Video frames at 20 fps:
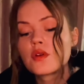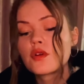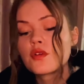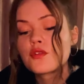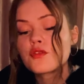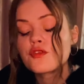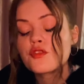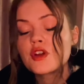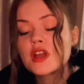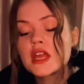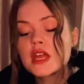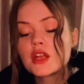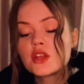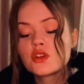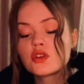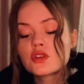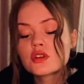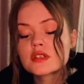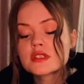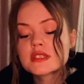Freeing
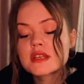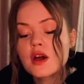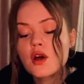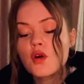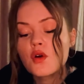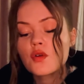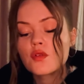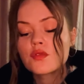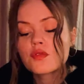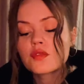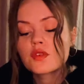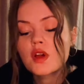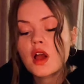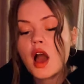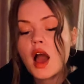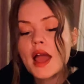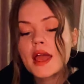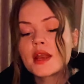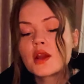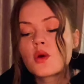yourself,
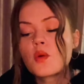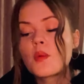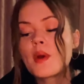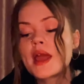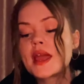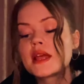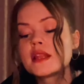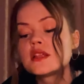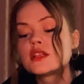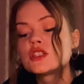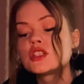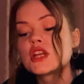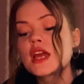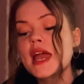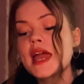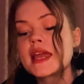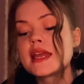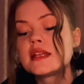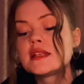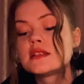cutting away the
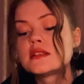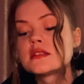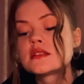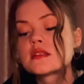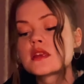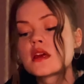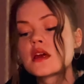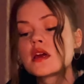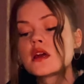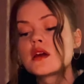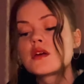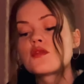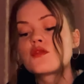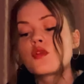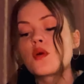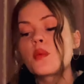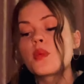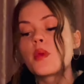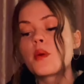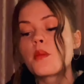chains
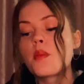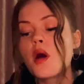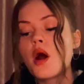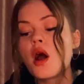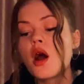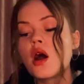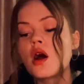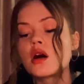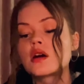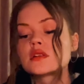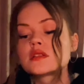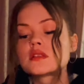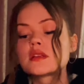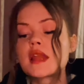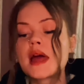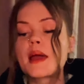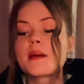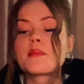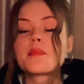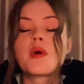from the past,
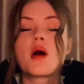like